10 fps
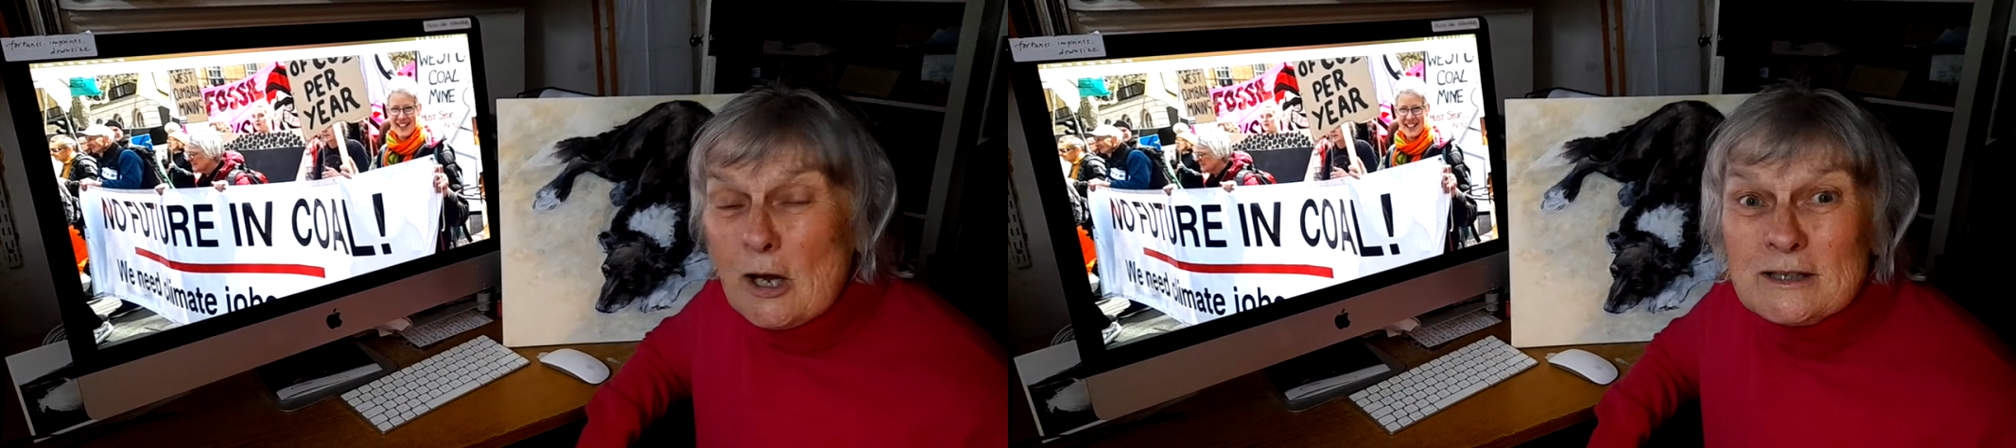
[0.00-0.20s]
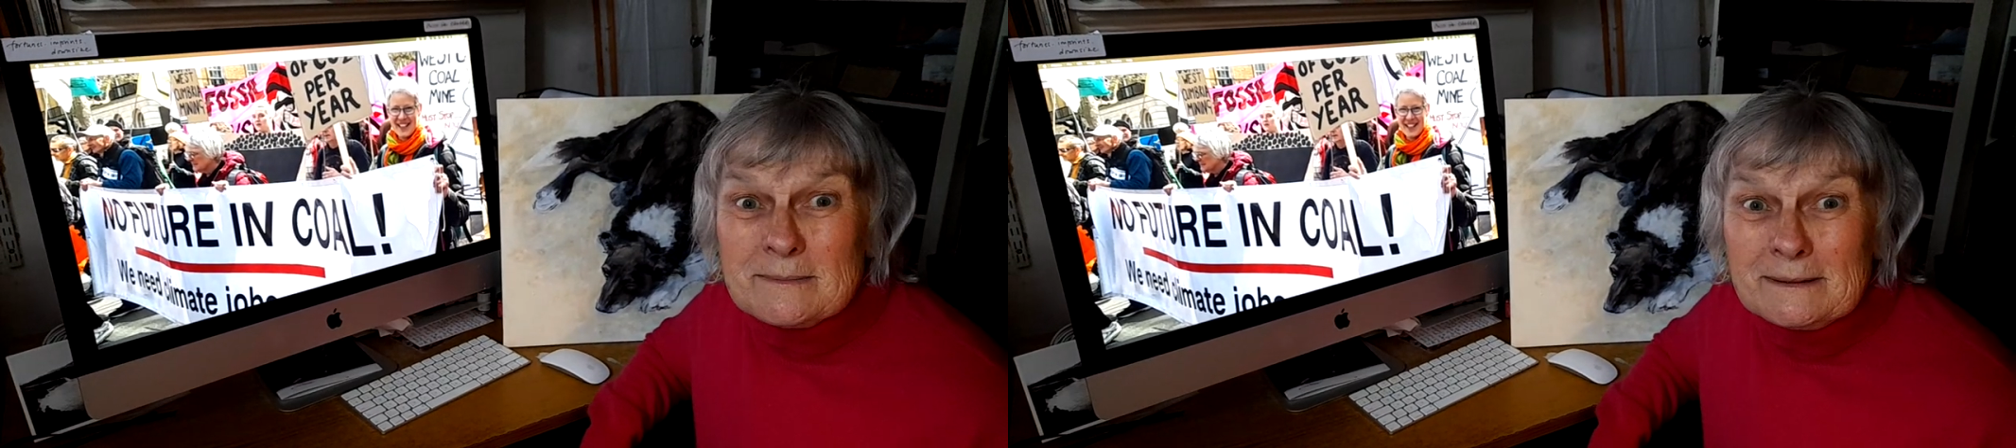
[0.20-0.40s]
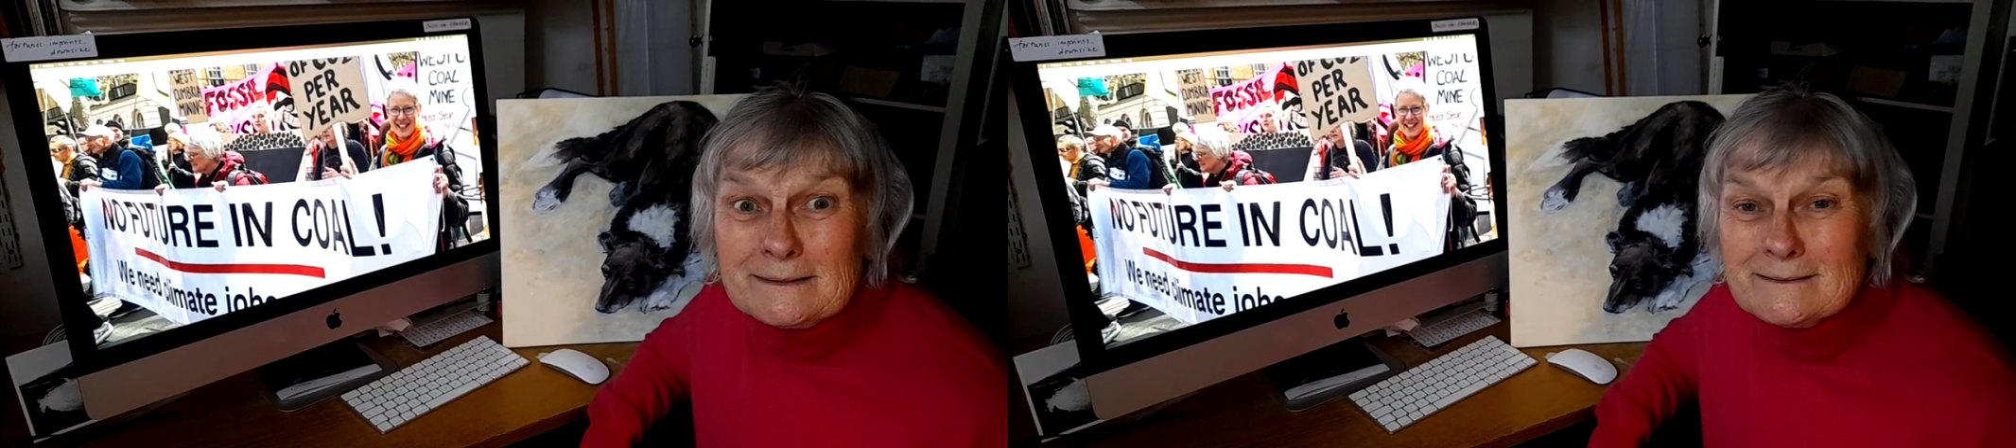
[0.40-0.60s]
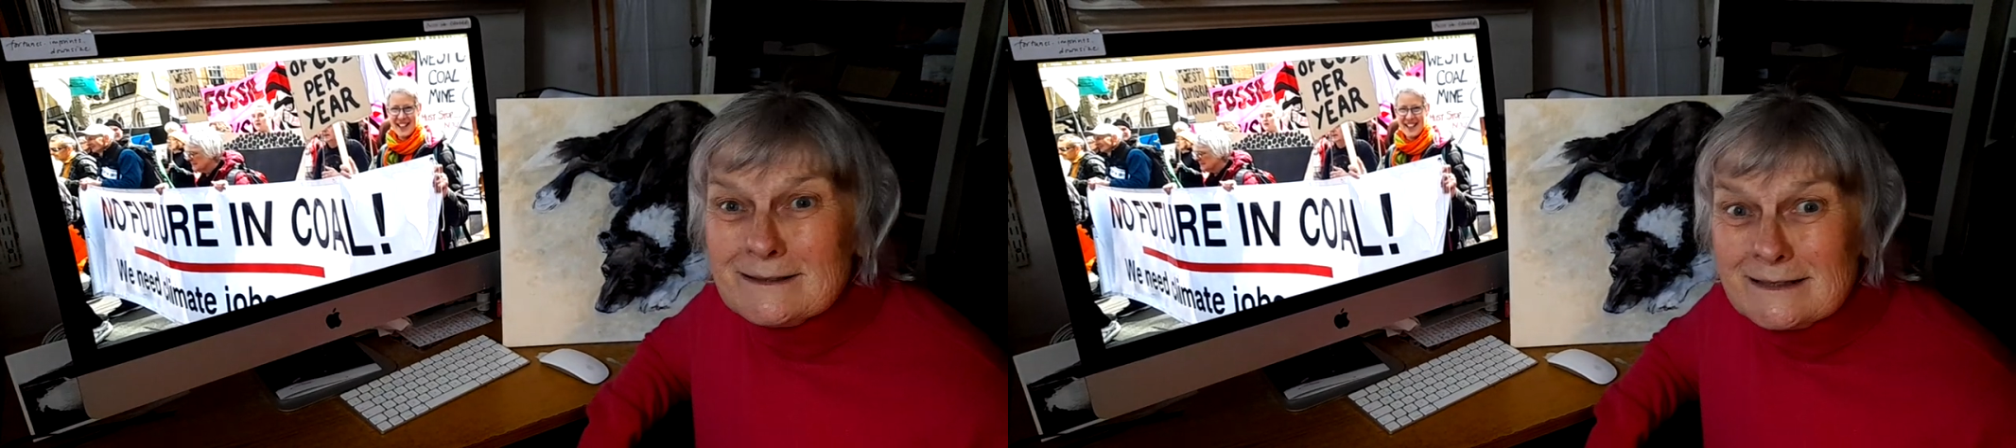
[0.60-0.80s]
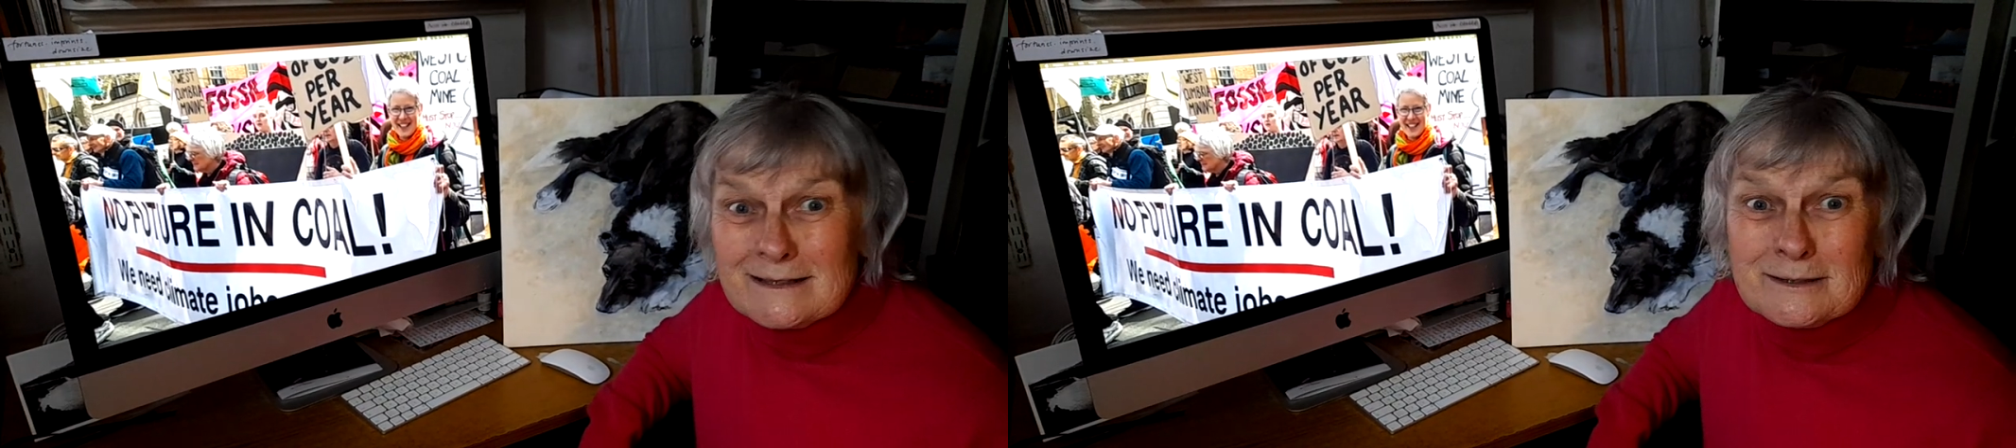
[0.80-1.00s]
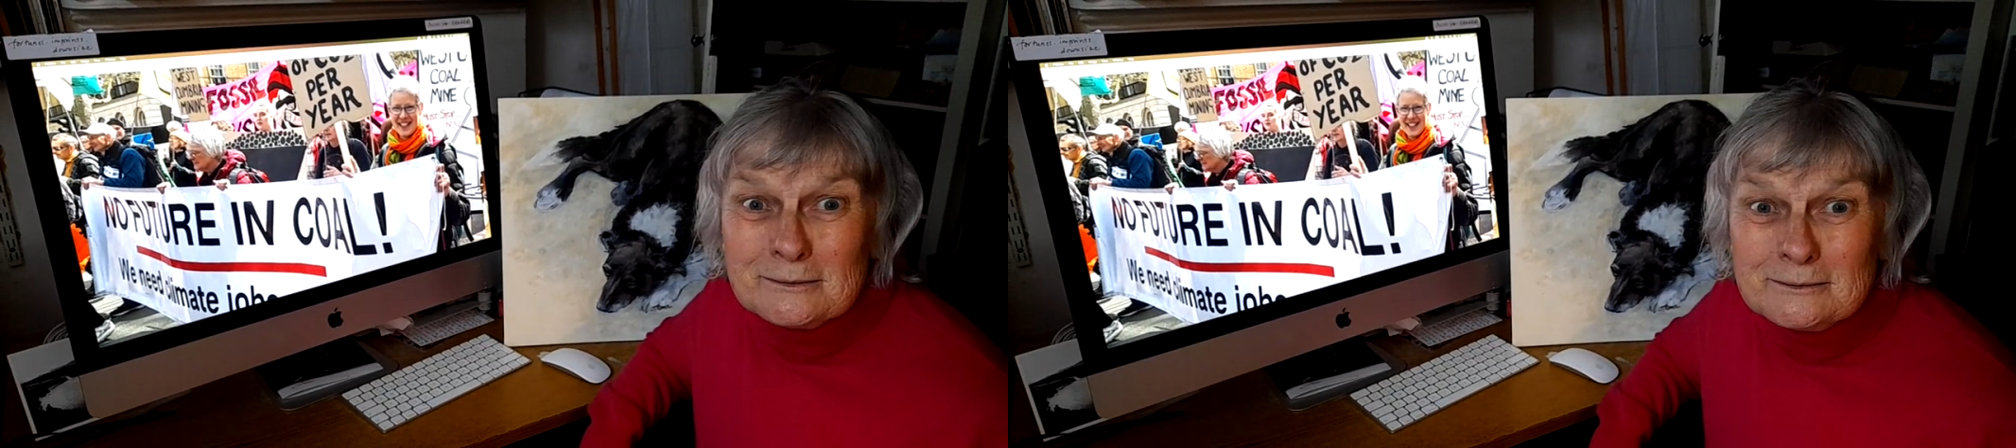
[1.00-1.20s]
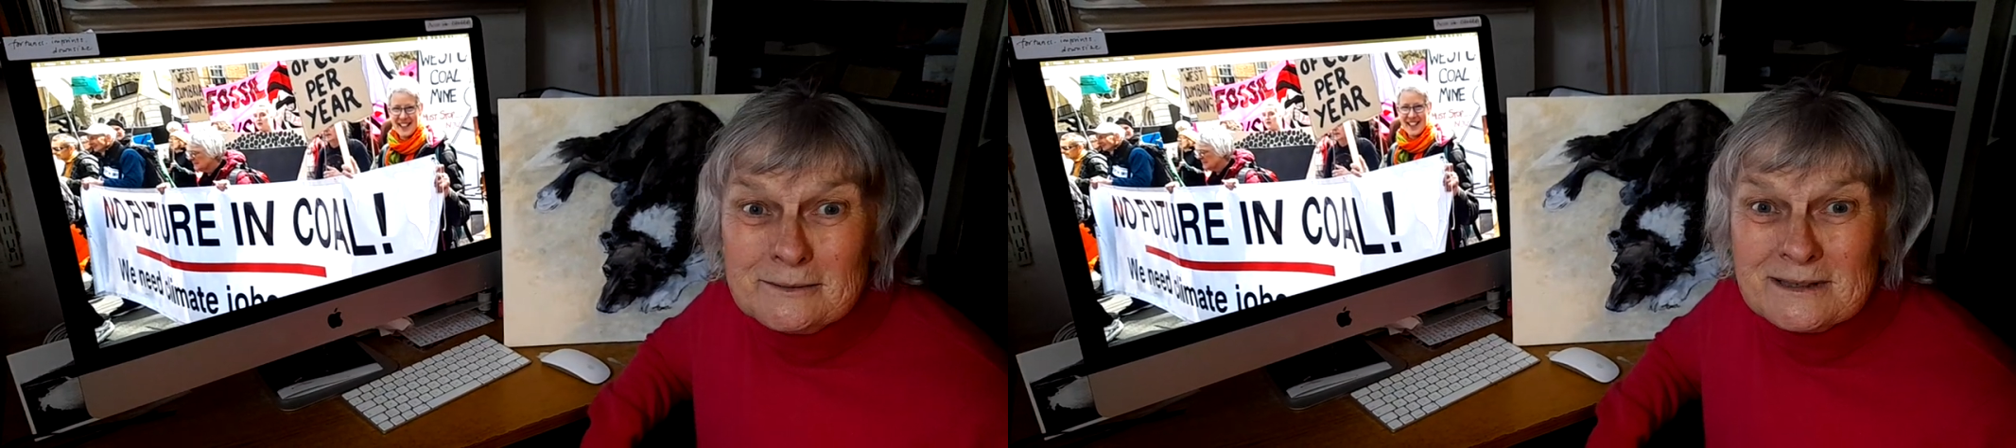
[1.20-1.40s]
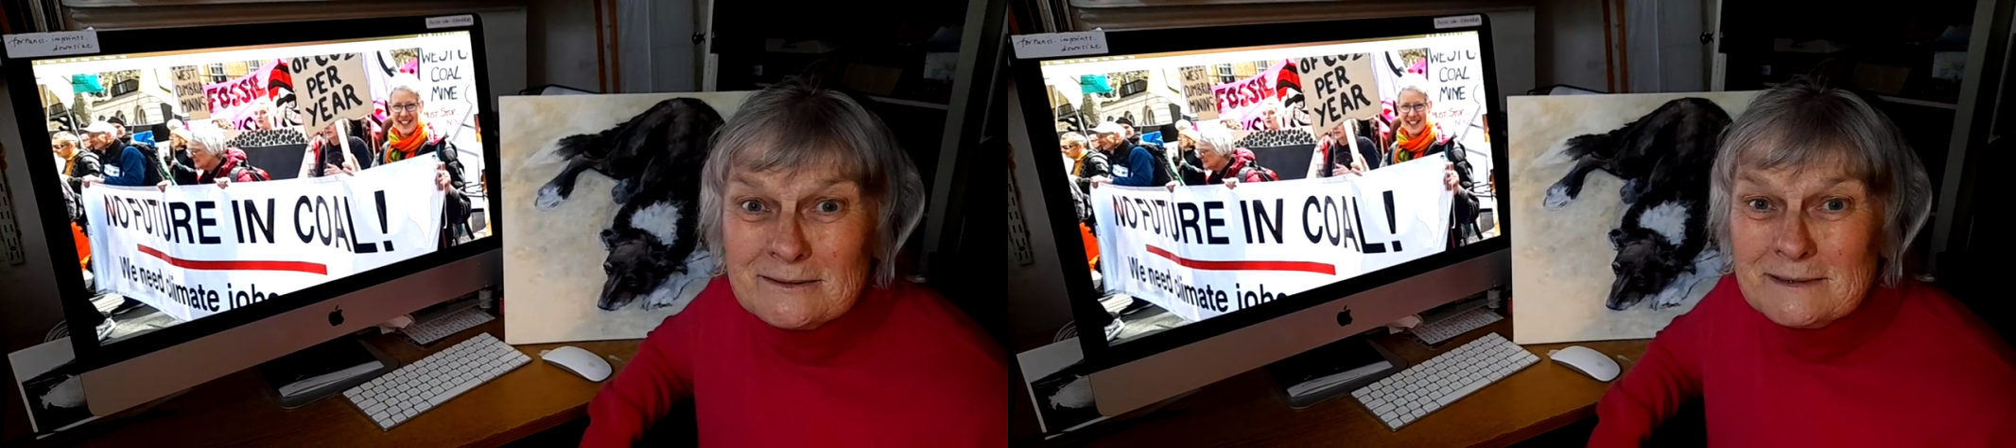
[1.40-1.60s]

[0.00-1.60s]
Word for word: hospitals and schools